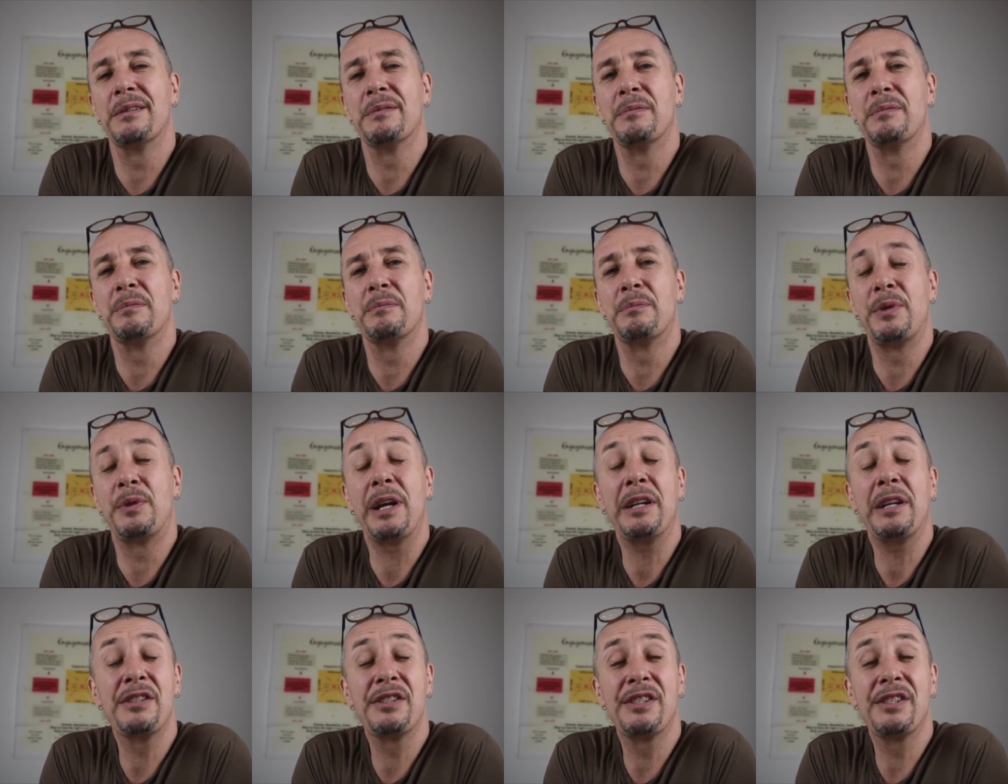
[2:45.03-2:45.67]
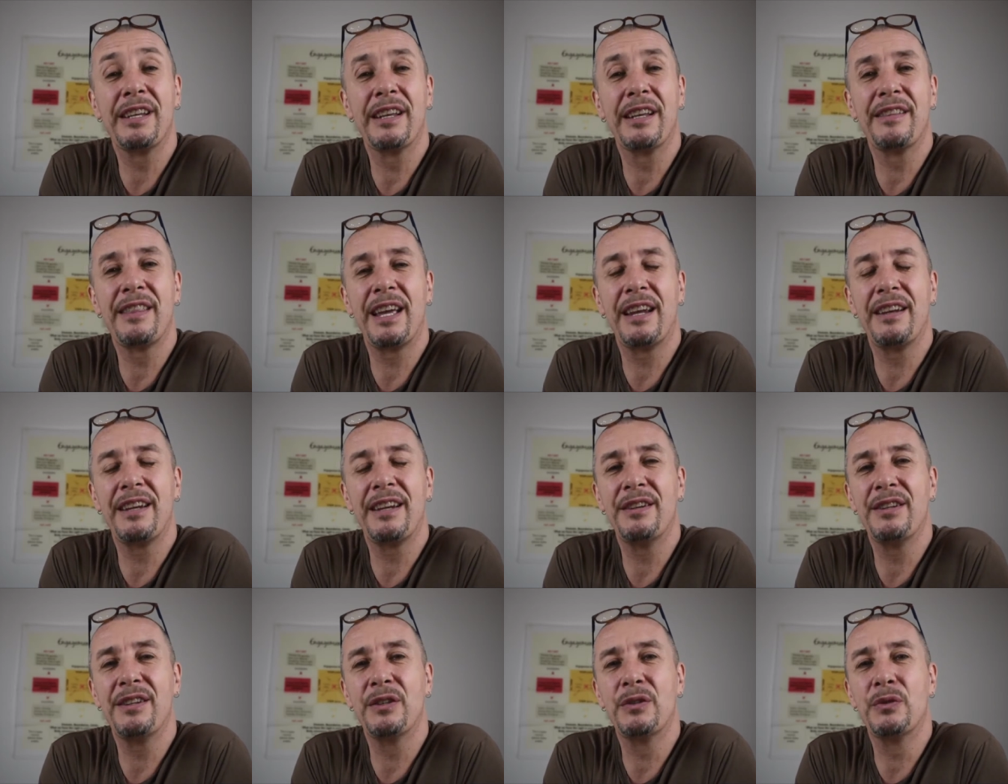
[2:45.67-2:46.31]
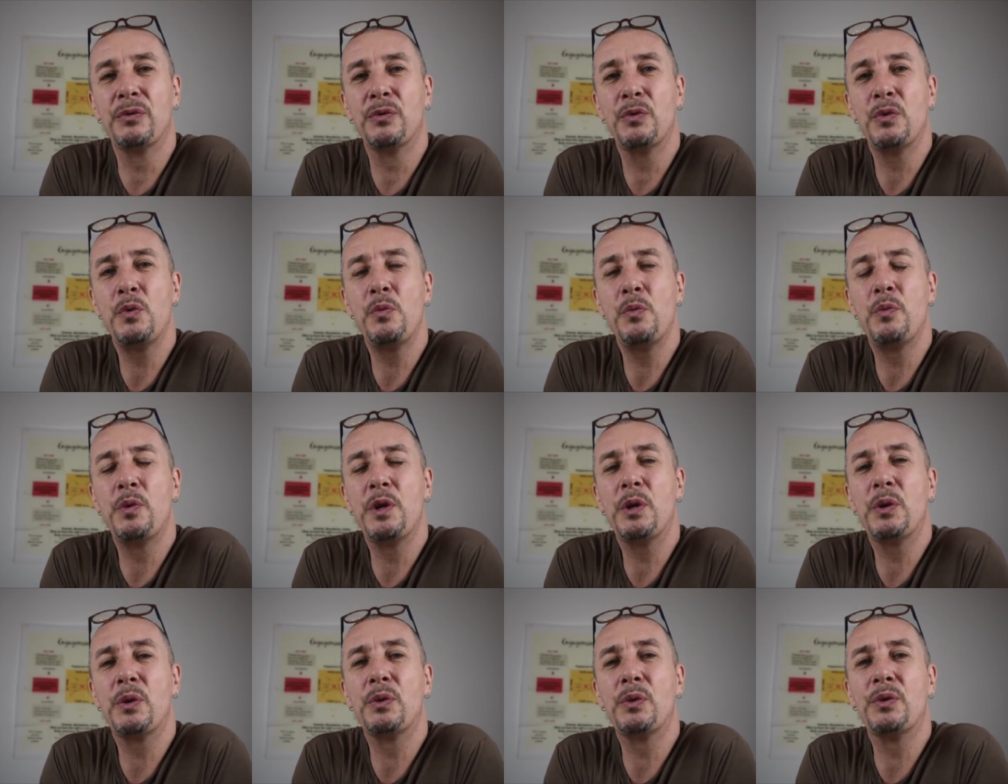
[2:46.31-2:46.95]
um, practicing that in a
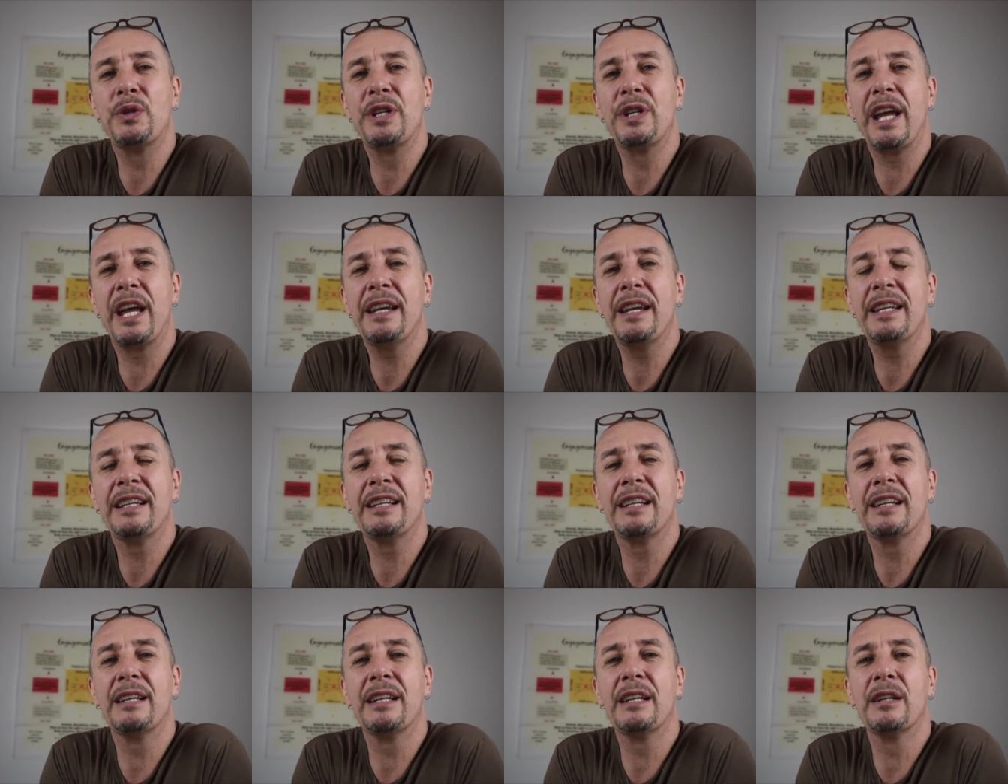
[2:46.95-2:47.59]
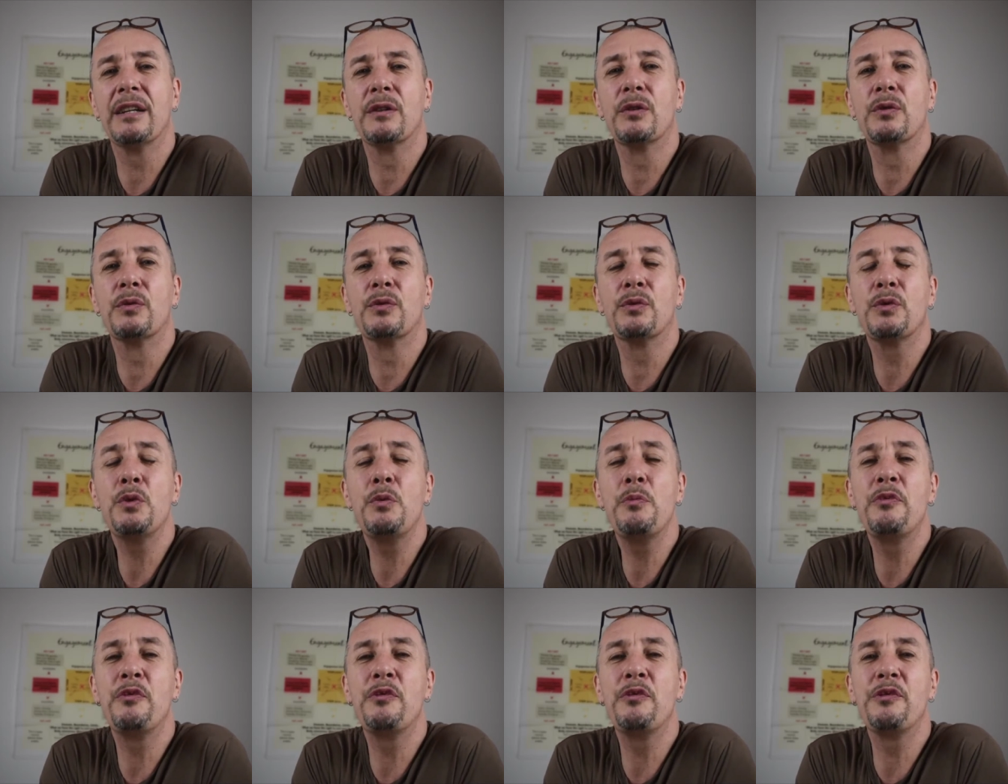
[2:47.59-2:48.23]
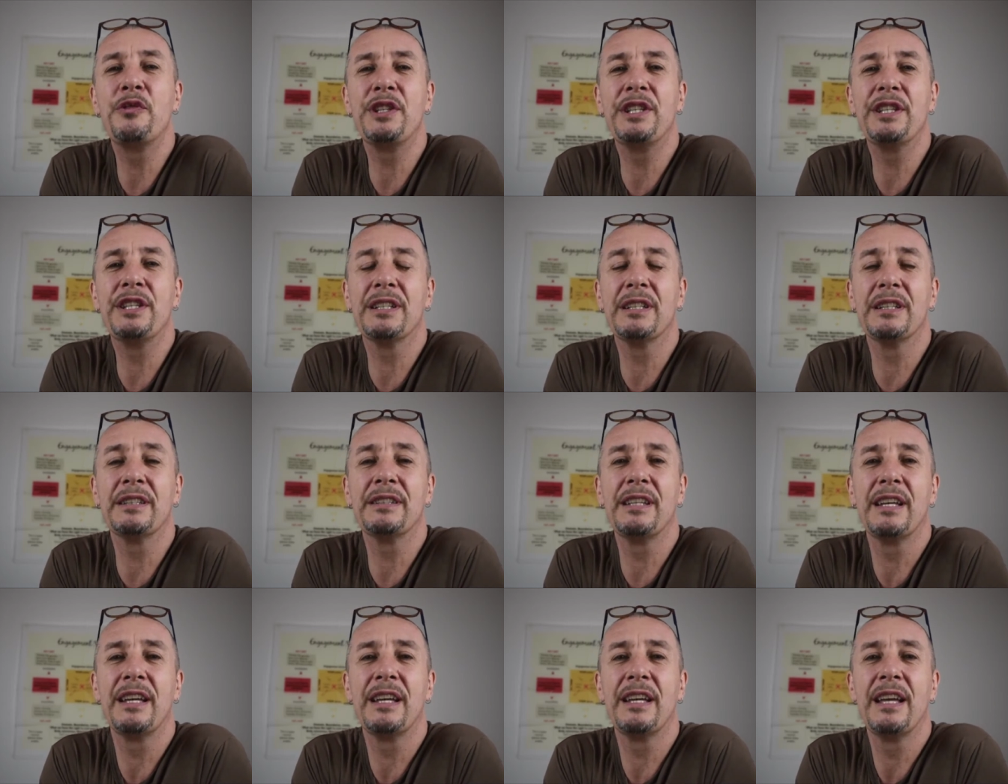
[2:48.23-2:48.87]
group, we're creating a group
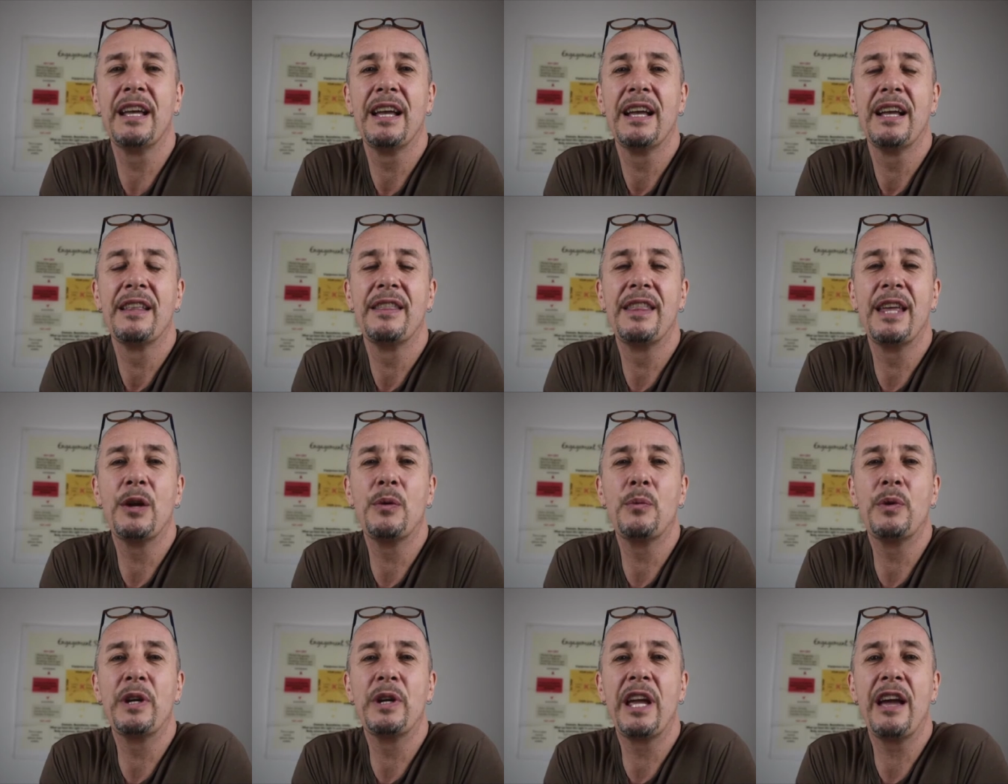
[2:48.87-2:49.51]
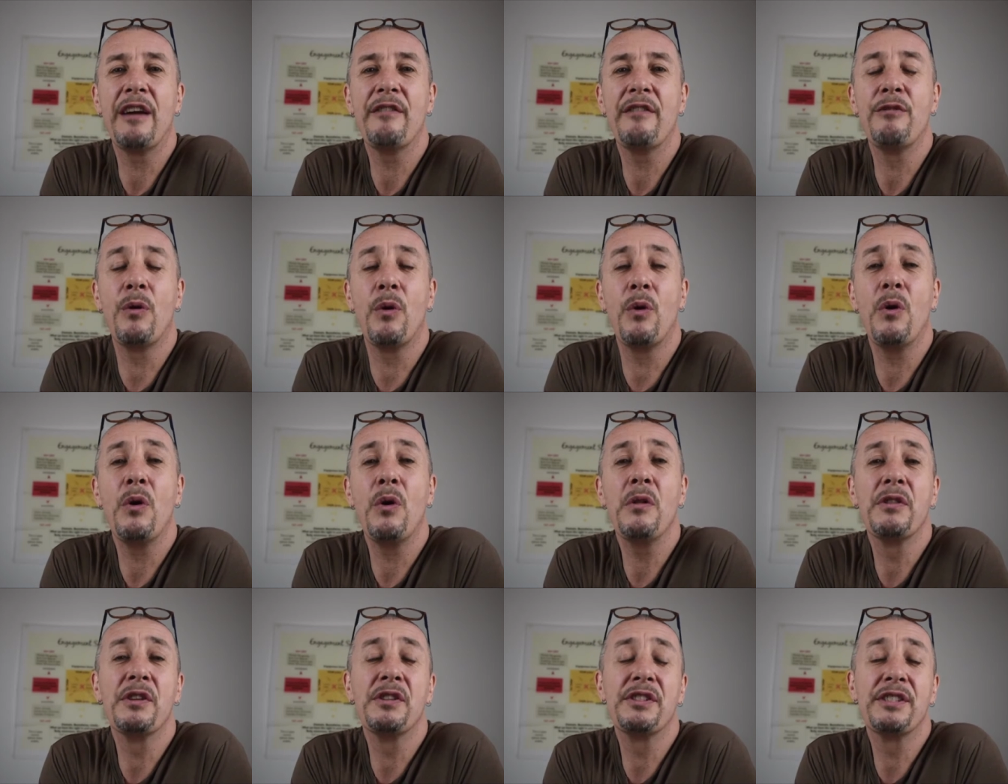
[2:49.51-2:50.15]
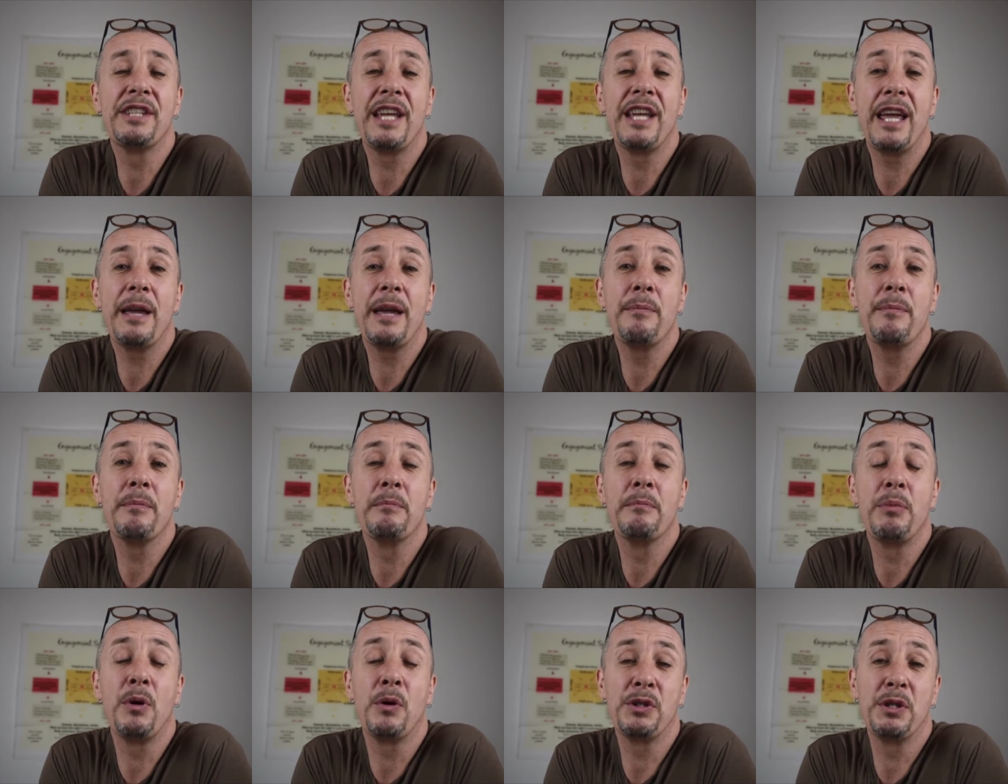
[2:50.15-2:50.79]
field that we have all the
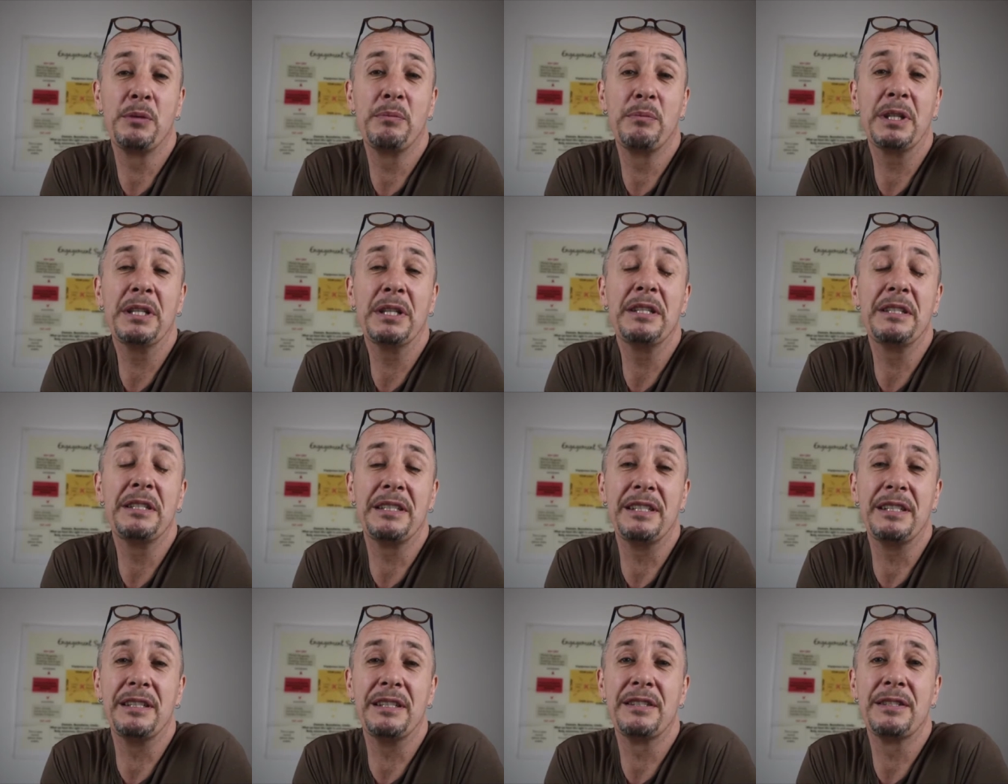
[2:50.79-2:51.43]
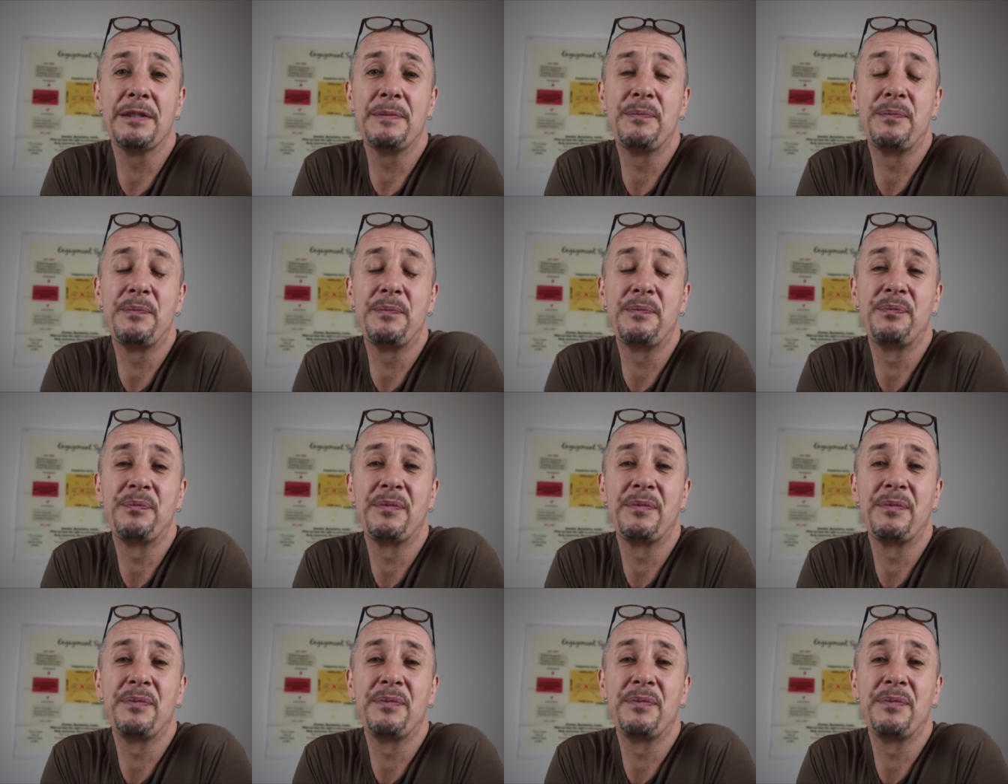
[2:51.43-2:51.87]
same possibilities.